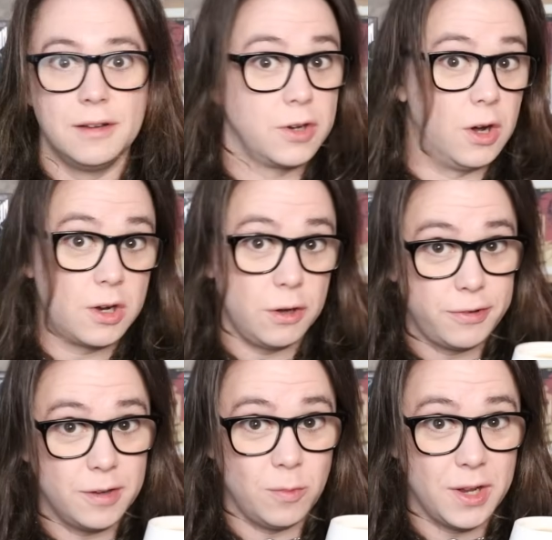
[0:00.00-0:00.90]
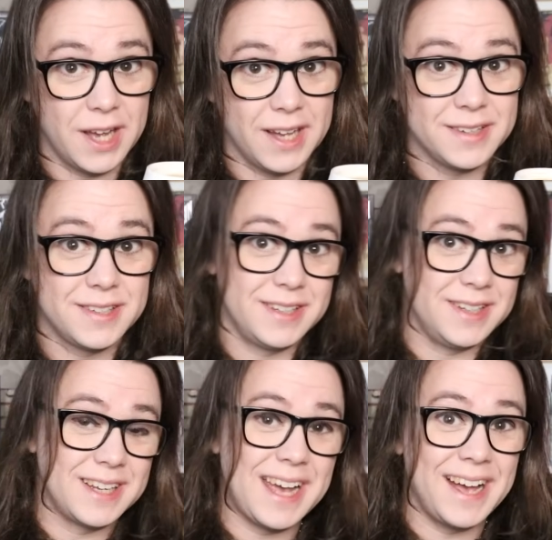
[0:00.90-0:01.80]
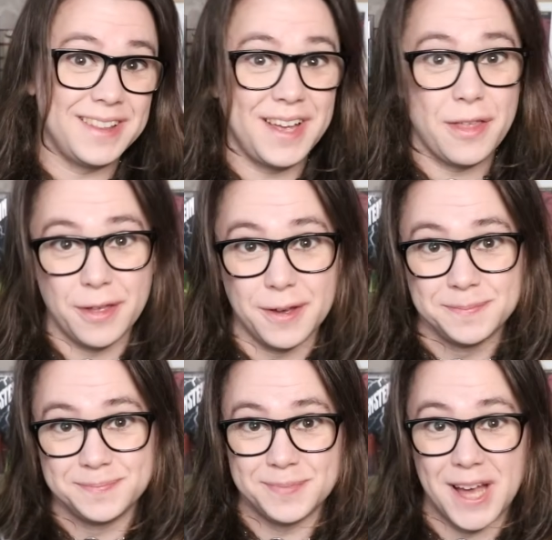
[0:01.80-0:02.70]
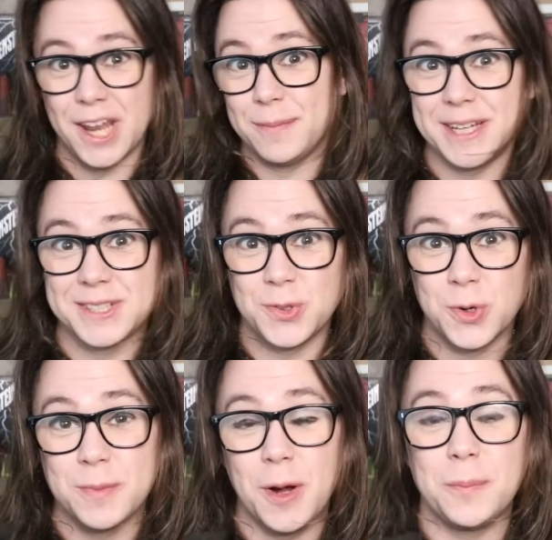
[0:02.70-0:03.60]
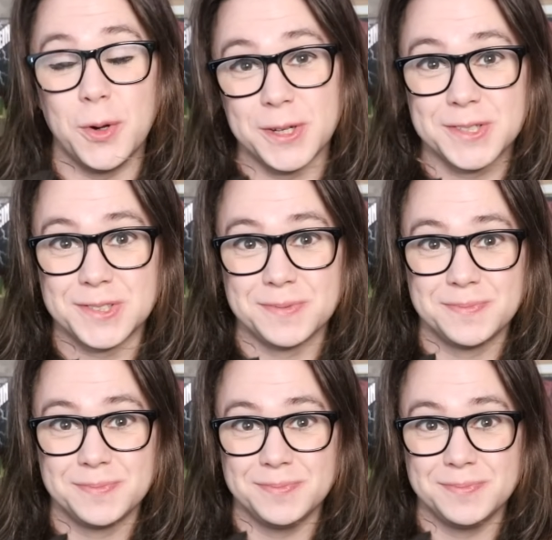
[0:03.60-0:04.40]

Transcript: I've got a coffee in one hand and a cat in the other, and I'm here to talk about books.